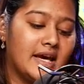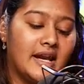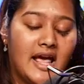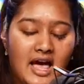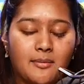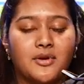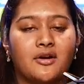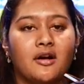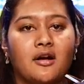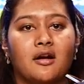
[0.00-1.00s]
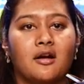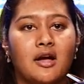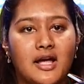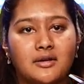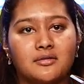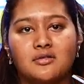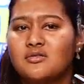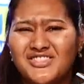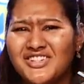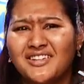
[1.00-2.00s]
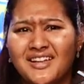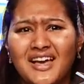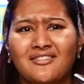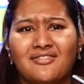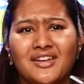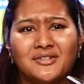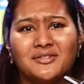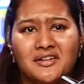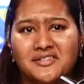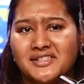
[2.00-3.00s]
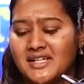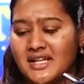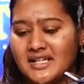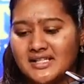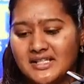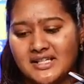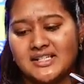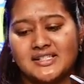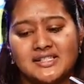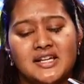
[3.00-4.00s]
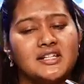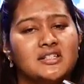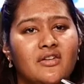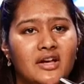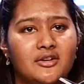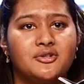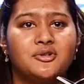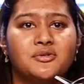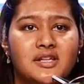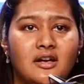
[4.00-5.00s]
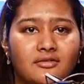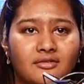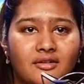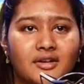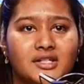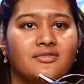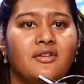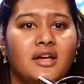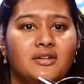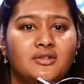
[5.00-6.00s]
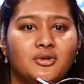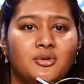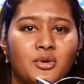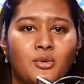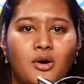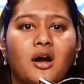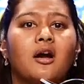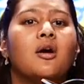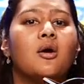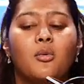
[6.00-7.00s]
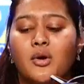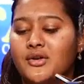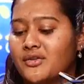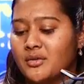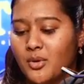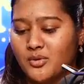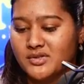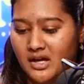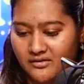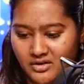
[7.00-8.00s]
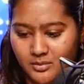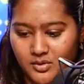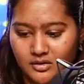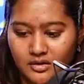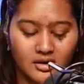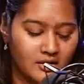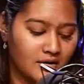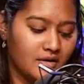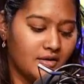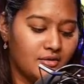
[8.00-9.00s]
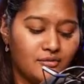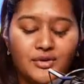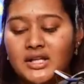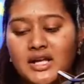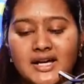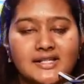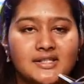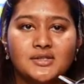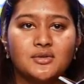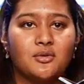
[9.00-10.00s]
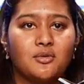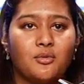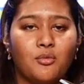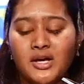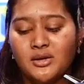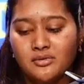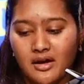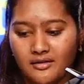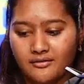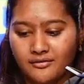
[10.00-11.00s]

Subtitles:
and happier and chill life in 2019 is to find your true self, to find who you are when you're the most comfortable. Realize what you love.